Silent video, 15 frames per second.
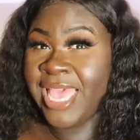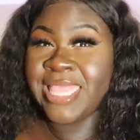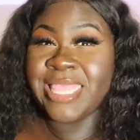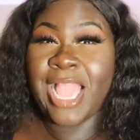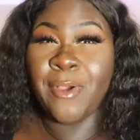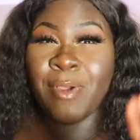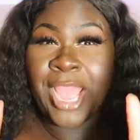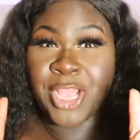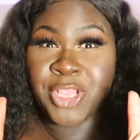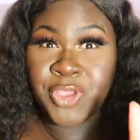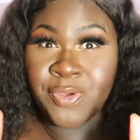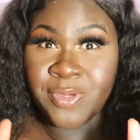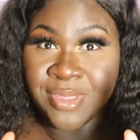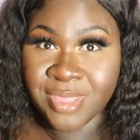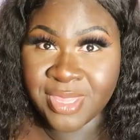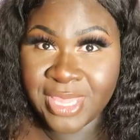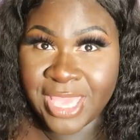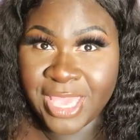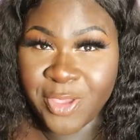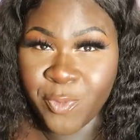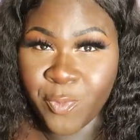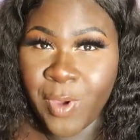Now can you
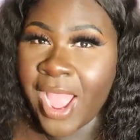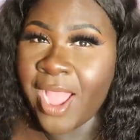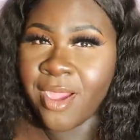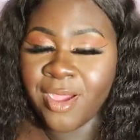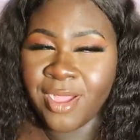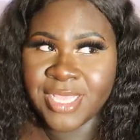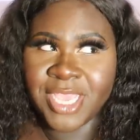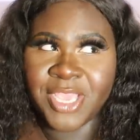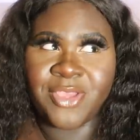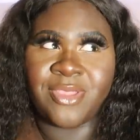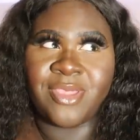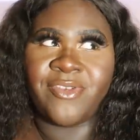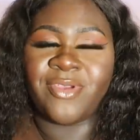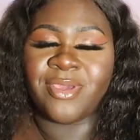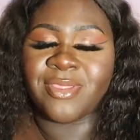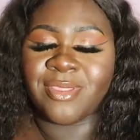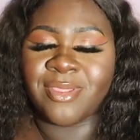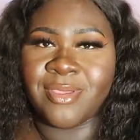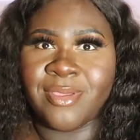see why I can't take you serious?